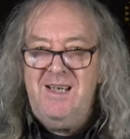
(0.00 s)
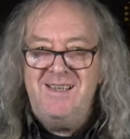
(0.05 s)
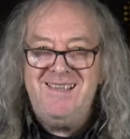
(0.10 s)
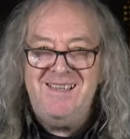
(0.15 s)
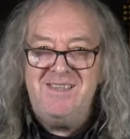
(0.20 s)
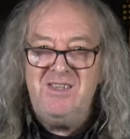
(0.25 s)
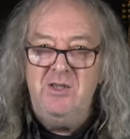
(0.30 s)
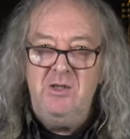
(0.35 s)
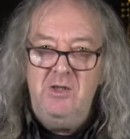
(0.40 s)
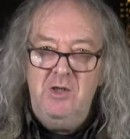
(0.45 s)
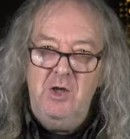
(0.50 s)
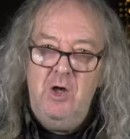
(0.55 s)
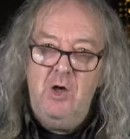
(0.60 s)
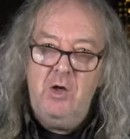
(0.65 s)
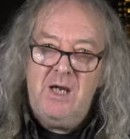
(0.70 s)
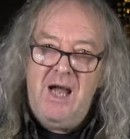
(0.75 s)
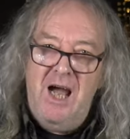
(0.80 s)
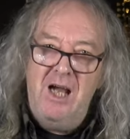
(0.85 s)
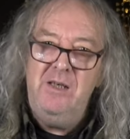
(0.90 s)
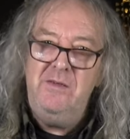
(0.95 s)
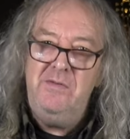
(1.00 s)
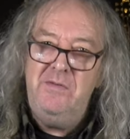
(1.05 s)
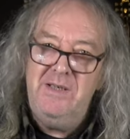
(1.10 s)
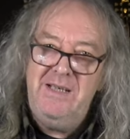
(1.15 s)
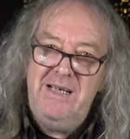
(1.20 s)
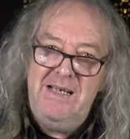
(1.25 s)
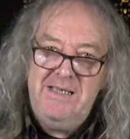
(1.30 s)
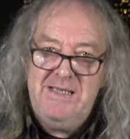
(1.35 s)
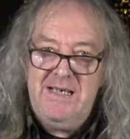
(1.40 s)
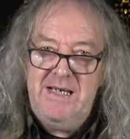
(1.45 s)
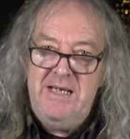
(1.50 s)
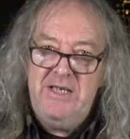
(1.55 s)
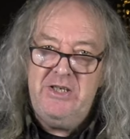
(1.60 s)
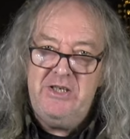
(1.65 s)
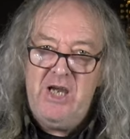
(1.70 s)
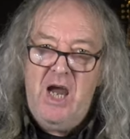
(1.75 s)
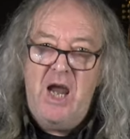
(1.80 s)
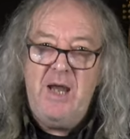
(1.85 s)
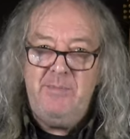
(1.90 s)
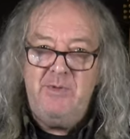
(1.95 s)
it doesn't look overly
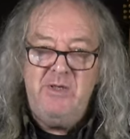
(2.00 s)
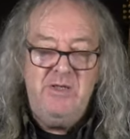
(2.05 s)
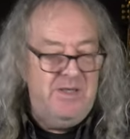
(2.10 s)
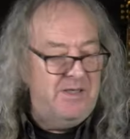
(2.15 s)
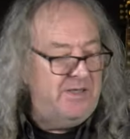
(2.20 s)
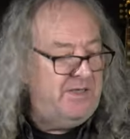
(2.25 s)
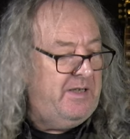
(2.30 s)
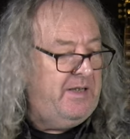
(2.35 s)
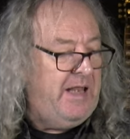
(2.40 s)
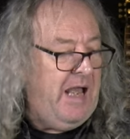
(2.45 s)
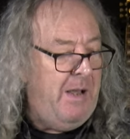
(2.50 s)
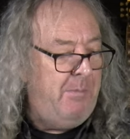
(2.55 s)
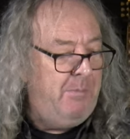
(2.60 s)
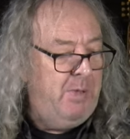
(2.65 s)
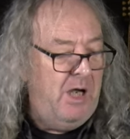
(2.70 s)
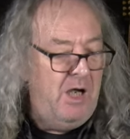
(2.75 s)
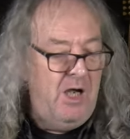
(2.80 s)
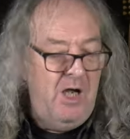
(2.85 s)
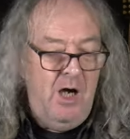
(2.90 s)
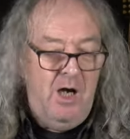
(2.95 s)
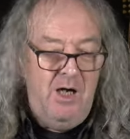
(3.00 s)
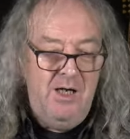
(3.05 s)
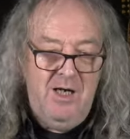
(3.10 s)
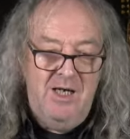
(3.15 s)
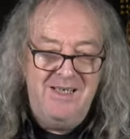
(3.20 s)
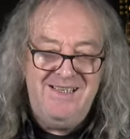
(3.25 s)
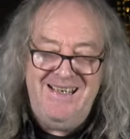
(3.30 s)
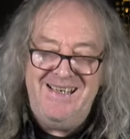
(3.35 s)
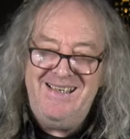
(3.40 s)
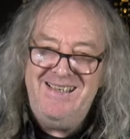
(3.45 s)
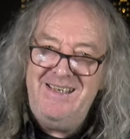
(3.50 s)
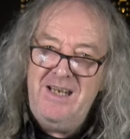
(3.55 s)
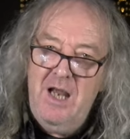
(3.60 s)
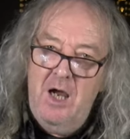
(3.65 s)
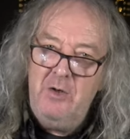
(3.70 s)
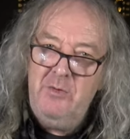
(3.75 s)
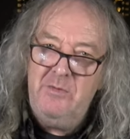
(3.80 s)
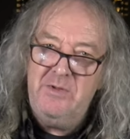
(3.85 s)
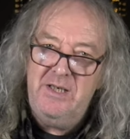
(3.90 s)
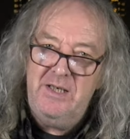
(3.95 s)
D-shaped, does it, that? But I did
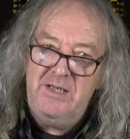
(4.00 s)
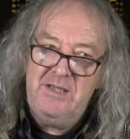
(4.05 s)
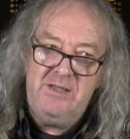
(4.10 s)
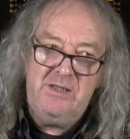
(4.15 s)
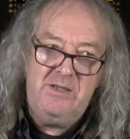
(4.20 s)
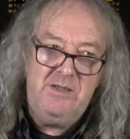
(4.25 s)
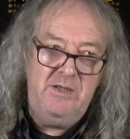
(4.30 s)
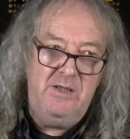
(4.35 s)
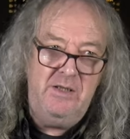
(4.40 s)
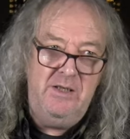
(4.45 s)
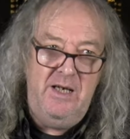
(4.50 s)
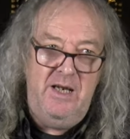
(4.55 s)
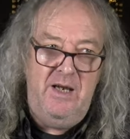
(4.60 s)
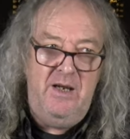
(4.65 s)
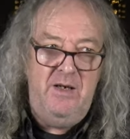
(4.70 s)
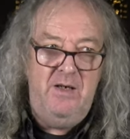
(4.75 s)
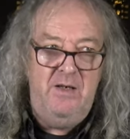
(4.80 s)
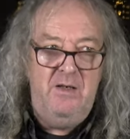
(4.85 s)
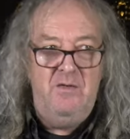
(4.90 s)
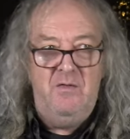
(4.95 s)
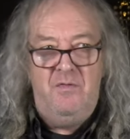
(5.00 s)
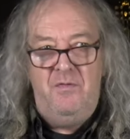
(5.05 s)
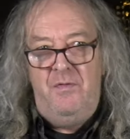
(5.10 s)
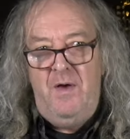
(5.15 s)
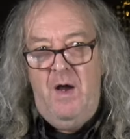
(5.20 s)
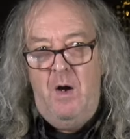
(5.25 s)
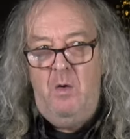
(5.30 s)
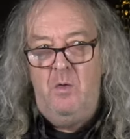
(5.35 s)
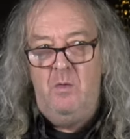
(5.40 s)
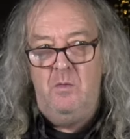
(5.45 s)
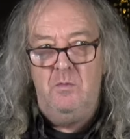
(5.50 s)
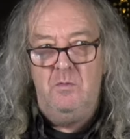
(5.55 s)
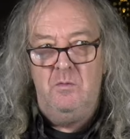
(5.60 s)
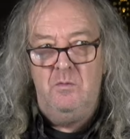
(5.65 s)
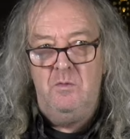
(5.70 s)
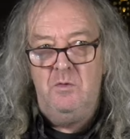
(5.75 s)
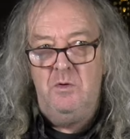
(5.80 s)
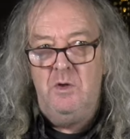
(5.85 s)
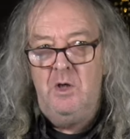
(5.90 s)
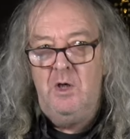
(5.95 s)
notice it felt,
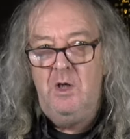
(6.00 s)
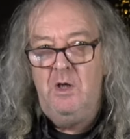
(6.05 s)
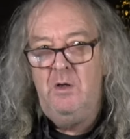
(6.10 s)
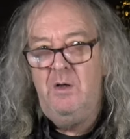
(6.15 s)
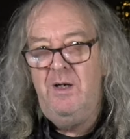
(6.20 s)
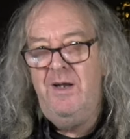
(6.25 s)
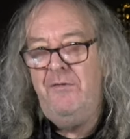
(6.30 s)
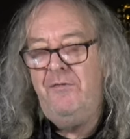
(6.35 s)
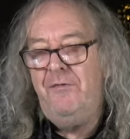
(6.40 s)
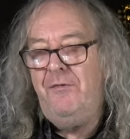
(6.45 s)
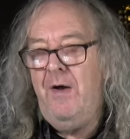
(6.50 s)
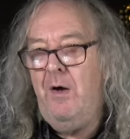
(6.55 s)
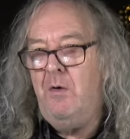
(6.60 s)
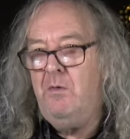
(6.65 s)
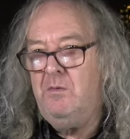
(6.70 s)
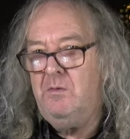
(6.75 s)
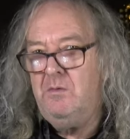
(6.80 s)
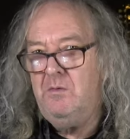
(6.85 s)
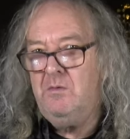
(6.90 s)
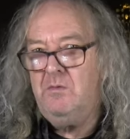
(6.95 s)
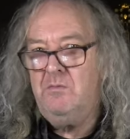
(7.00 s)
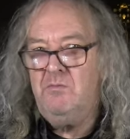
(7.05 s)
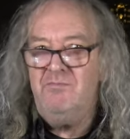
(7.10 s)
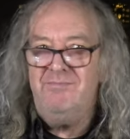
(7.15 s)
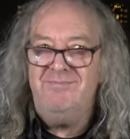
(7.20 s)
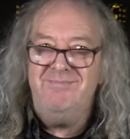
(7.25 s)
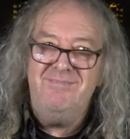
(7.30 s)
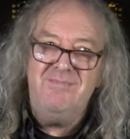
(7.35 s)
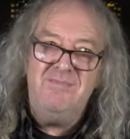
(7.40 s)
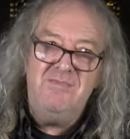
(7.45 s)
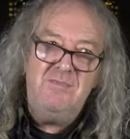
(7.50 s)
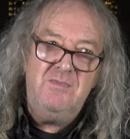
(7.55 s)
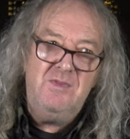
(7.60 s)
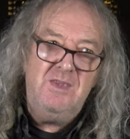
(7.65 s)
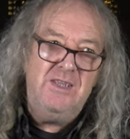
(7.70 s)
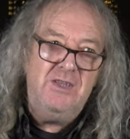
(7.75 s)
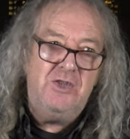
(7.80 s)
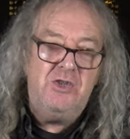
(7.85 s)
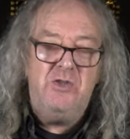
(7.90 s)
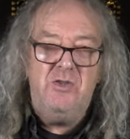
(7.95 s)
it felt,
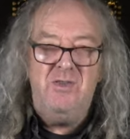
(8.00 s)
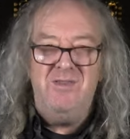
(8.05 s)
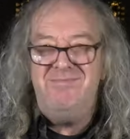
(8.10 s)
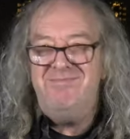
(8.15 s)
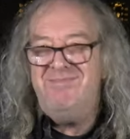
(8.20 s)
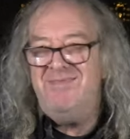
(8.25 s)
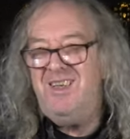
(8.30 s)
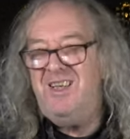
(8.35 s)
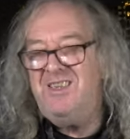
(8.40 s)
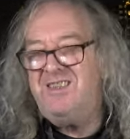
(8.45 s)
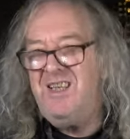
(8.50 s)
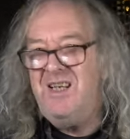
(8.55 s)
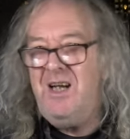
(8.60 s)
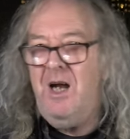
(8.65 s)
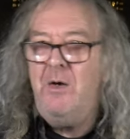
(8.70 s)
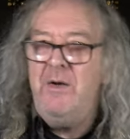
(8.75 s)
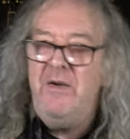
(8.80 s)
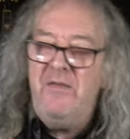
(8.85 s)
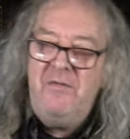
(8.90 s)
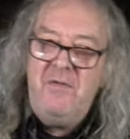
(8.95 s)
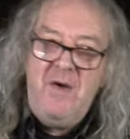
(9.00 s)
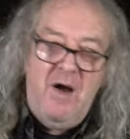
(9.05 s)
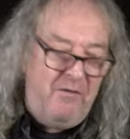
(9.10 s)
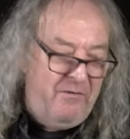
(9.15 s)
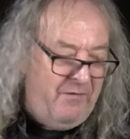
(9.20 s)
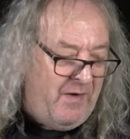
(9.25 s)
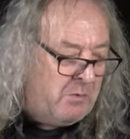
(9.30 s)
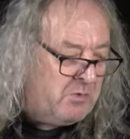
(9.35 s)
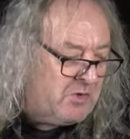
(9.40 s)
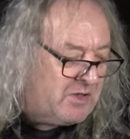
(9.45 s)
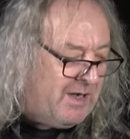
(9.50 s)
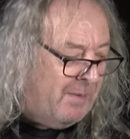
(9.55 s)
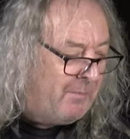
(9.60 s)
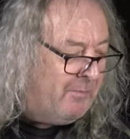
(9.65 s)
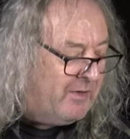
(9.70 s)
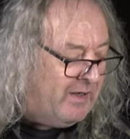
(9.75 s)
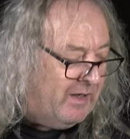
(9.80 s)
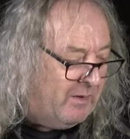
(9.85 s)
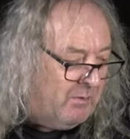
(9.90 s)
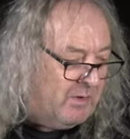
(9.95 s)
it's, I don't know, it, I felt
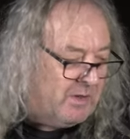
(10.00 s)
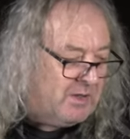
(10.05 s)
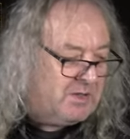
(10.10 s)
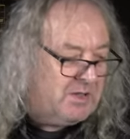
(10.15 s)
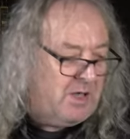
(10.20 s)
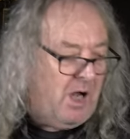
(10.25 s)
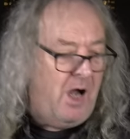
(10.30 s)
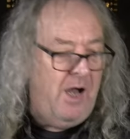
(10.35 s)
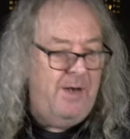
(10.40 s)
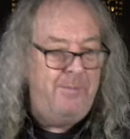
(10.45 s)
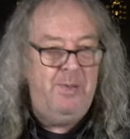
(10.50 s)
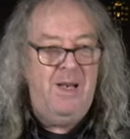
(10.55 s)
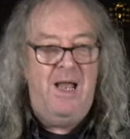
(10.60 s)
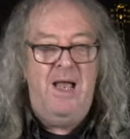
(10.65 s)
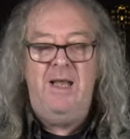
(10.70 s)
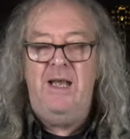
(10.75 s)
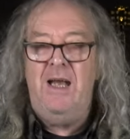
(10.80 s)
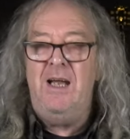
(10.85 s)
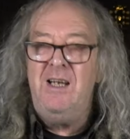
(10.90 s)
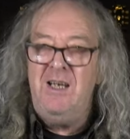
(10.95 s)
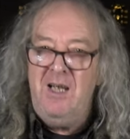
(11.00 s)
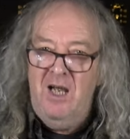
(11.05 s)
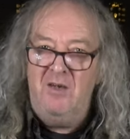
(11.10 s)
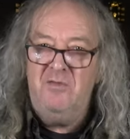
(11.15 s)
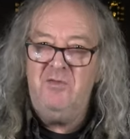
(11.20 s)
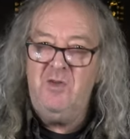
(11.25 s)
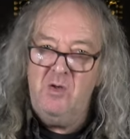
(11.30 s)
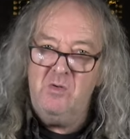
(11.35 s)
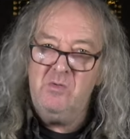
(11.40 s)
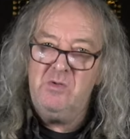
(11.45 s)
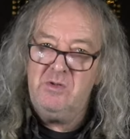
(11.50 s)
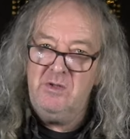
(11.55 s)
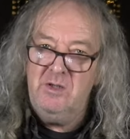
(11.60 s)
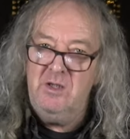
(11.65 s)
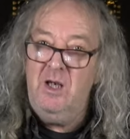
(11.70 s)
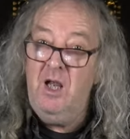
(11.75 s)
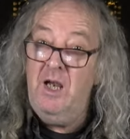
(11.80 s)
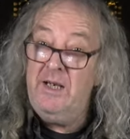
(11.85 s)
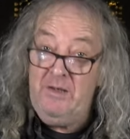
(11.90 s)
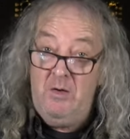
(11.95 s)
something when I started playing it. Of course,
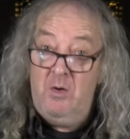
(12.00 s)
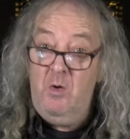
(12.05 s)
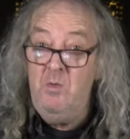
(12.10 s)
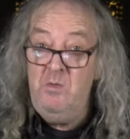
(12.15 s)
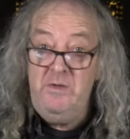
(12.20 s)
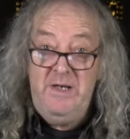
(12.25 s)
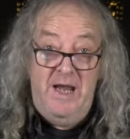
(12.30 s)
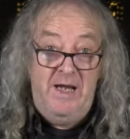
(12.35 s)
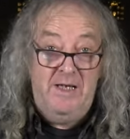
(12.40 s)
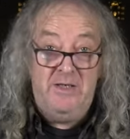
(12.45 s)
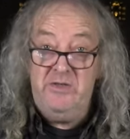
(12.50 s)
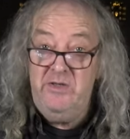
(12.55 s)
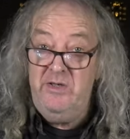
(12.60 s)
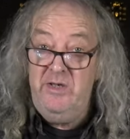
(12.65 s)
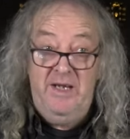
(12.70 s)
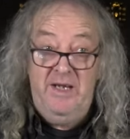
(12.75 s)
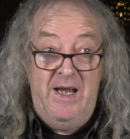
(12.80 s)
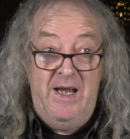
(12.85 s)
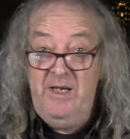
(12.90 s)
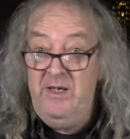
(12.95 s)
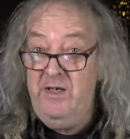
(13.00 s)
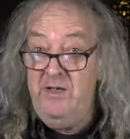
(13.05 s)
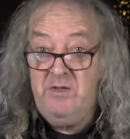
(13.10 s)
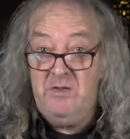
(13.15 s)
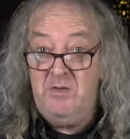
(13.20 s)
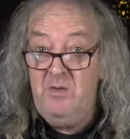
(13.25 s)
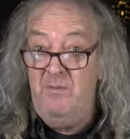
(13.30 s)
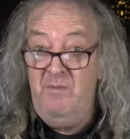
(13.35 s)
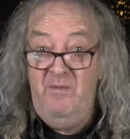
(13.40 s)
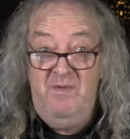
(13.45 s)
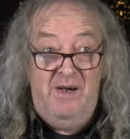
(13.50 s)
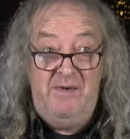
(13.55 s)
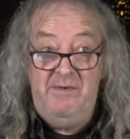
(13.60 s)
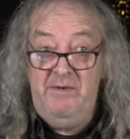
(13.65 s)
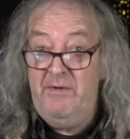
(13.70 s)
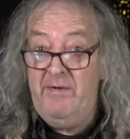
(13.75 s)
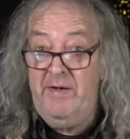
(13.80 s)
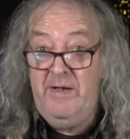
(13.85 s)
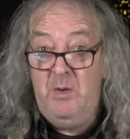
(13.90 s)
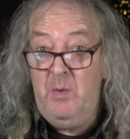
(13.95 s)
like all necks, you used to them very,
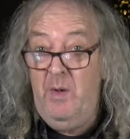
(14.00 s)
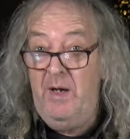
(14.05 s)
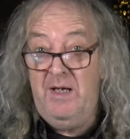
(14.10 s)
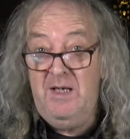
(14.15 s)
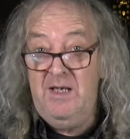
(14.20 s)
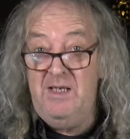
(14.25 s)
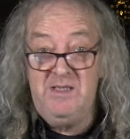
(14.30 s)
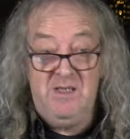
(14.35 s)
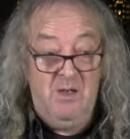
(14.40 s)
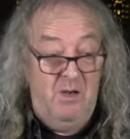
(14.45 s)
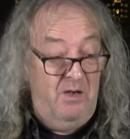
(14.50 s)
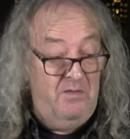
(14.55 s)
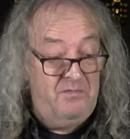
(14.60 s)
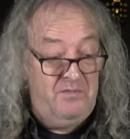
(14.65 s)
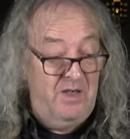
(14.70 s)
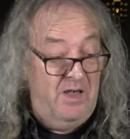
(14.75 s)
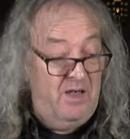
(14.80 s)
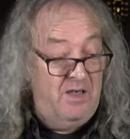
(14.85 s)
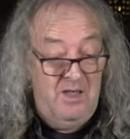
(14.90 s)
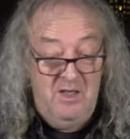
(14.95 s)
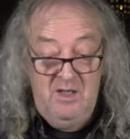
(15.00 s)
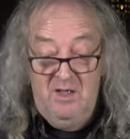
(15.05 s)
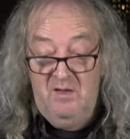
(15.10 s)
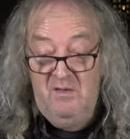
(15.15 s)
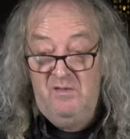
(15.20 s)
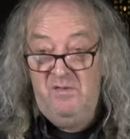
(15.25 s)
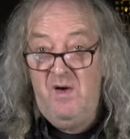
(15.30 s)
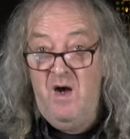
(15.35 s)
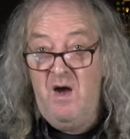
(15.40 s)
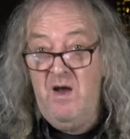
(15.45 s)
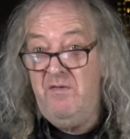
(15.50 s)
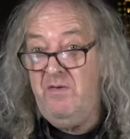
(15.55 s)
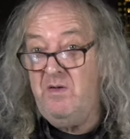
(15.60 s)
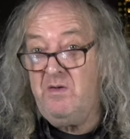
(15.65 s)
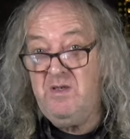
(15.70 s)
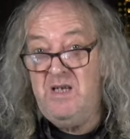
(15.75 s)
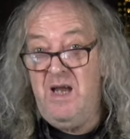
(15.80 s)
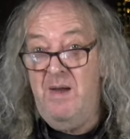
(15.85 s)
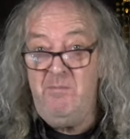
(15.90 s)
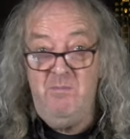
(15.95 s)
very quickly. So after five or
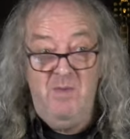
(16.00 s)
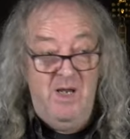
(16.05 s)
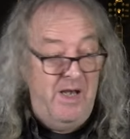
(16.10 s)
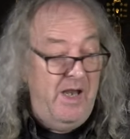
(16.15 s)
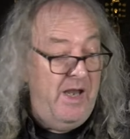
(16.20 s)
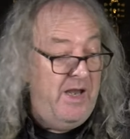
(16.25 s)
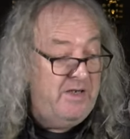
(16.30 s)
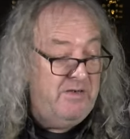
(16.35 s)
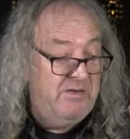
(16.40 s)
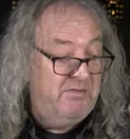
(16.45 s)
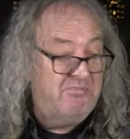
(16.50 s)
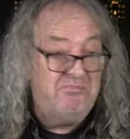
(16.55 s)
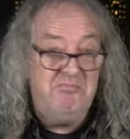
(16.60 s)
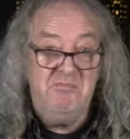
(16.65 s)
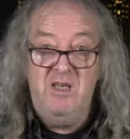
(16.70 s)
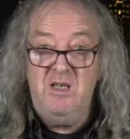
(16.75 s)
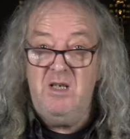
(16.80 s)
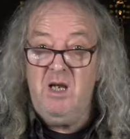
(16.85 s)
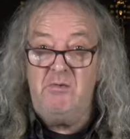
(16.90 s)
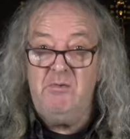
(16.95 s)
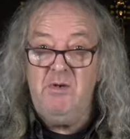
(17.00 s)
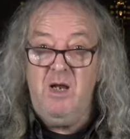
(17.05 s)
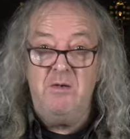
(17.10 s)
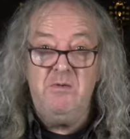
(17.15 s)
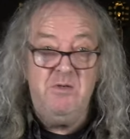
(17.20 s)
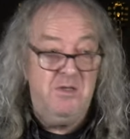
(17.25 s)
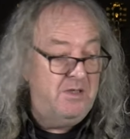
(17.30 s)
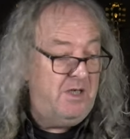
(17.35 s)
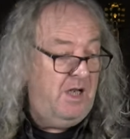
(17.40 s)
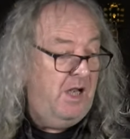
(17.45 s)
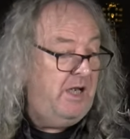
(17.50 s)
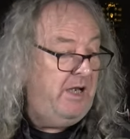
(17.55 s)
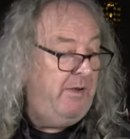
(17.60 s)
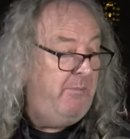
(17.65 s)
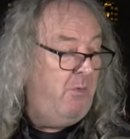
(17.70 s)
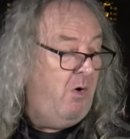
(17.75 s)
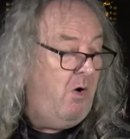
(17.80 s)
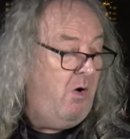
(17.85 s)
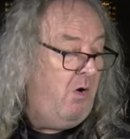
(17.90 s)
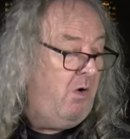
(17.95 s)
ten minutes, you don't notice it
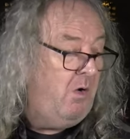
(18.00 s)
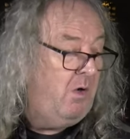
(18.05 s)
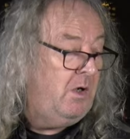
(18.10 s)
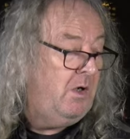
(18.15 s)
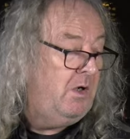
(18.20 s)
anymore.